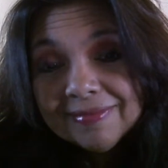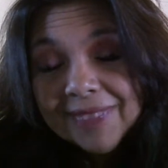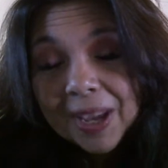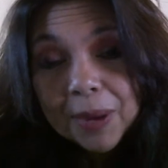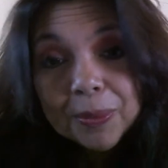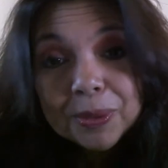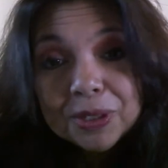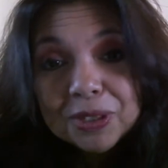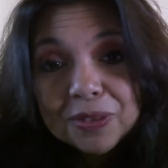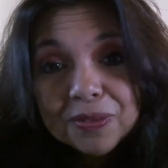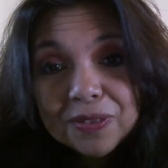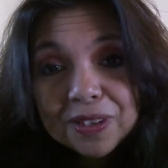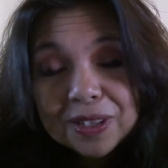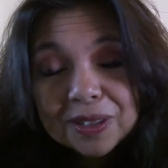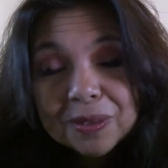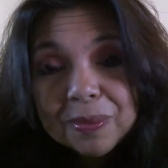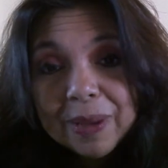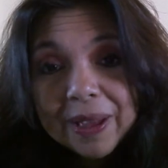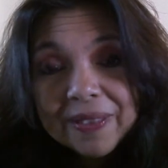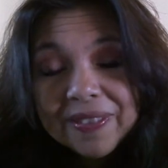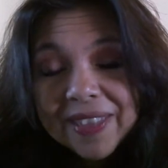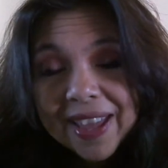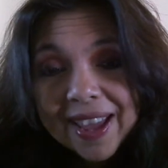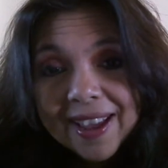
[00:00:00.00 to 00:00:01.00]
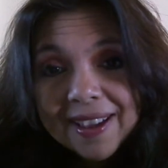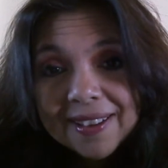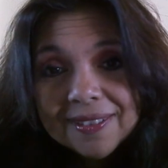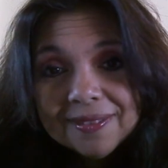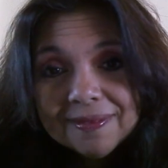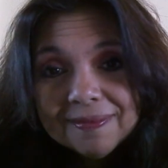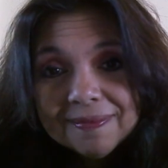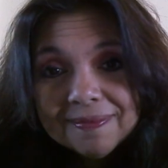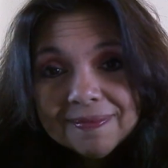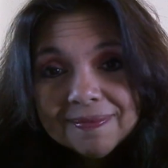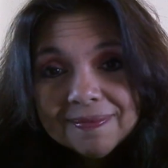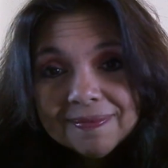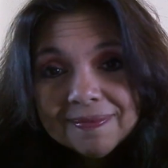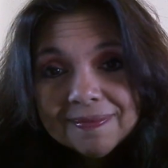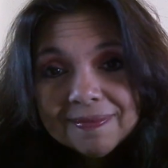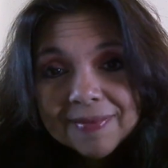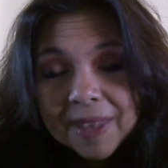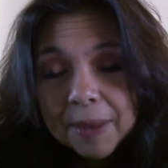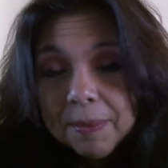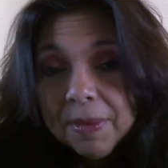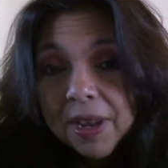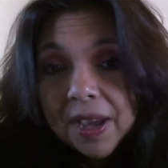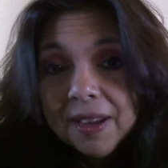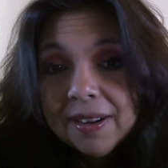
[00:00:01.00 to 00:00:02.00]
How would you feel about that?
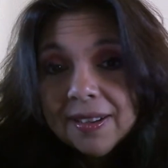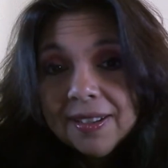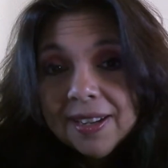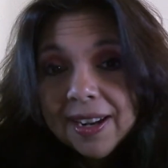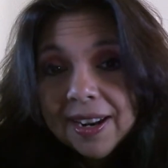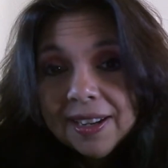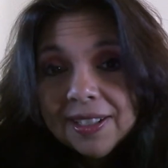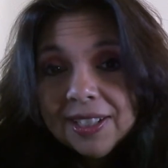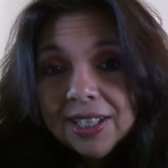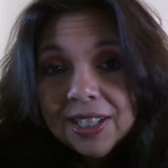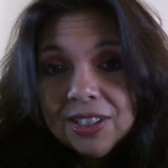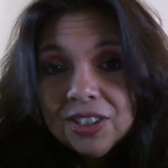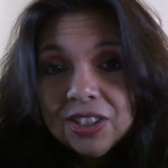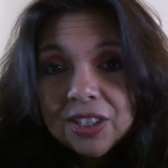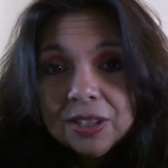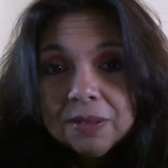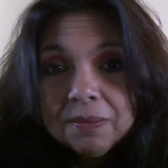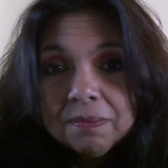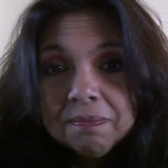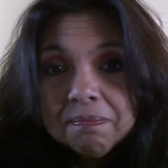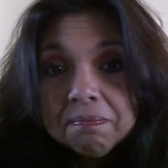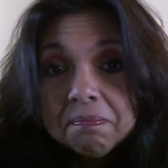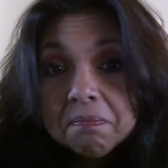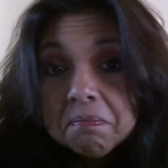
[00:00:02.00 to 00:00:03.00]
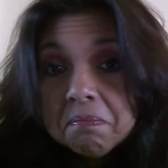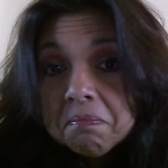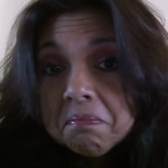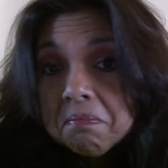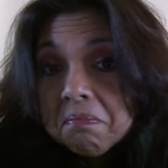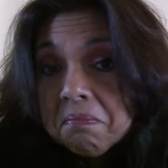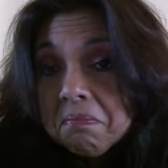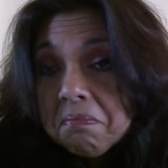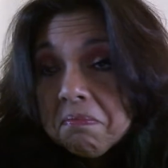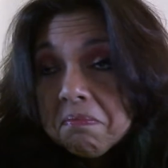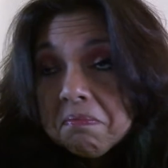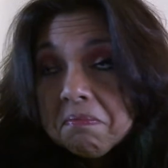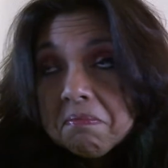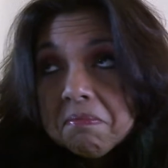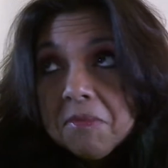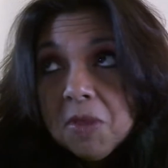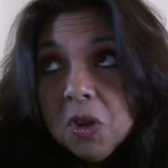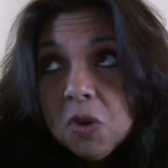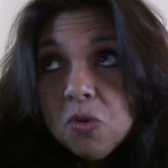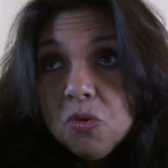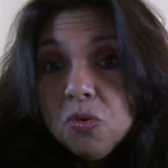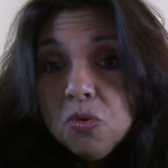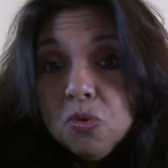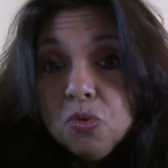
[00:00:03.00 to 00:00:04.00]
I'm not a dietitian.
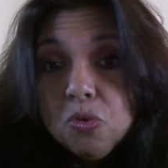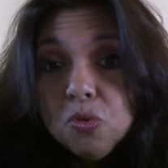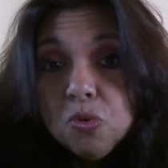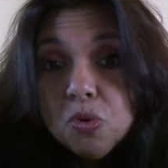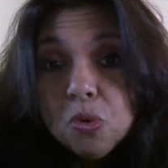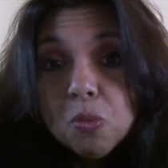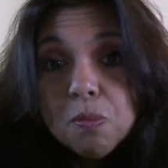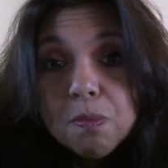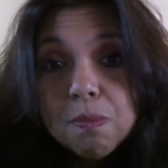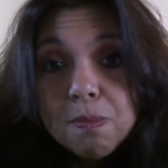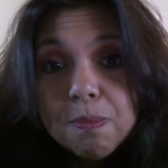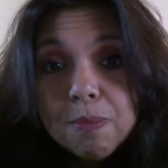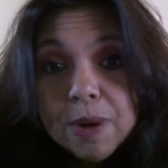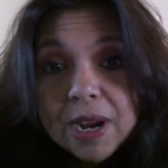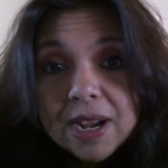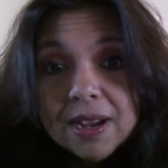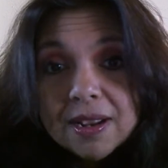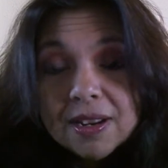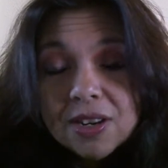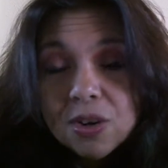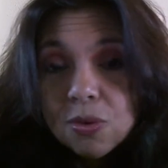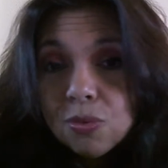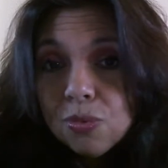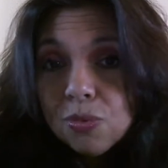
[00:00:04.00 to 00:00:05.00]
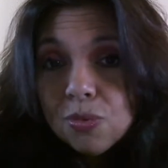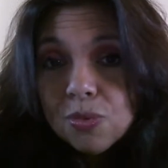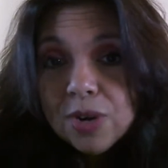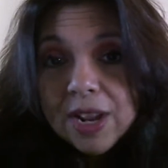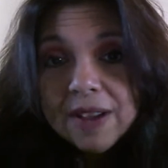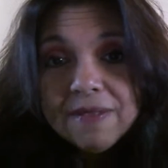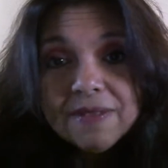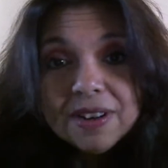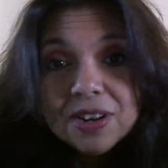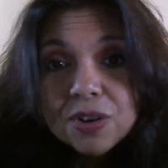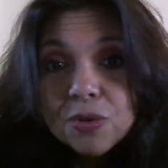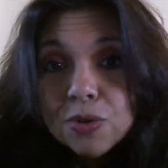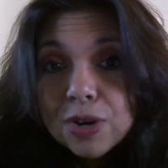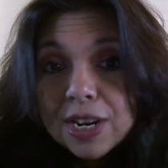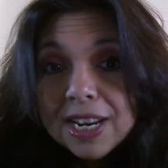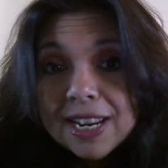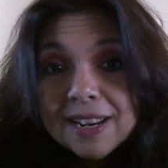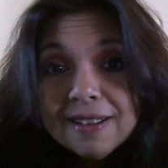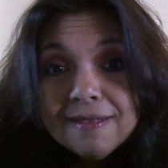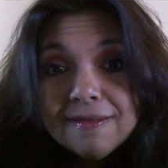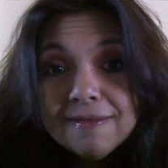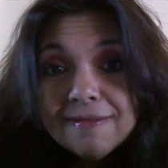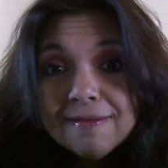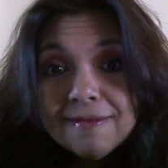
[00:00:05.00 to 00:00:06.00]
Nope, don't have a
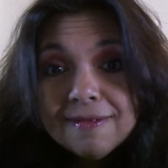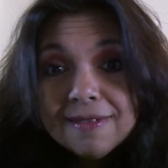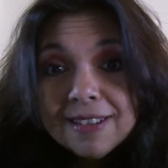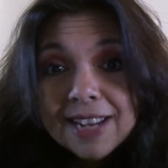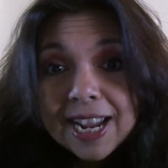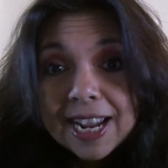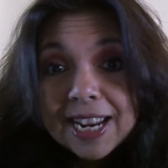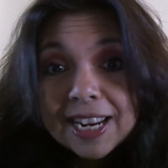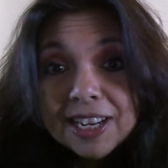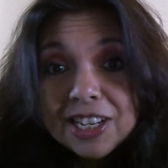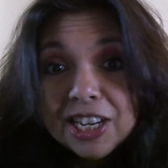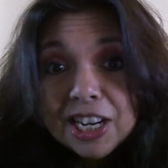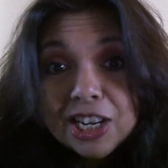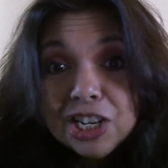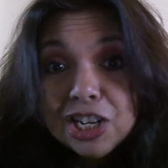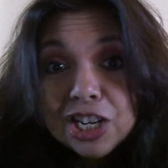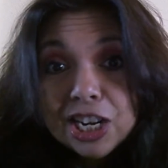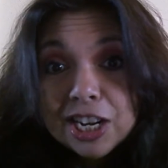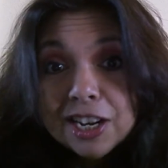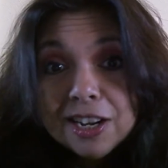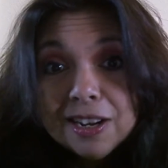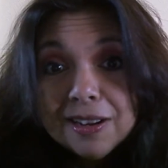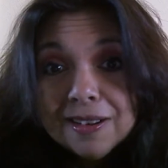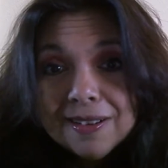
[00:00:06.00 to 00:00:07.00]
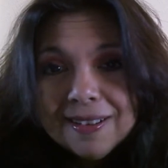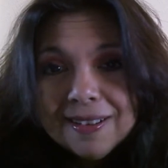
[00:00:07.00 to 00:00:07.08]
degree in dietitia.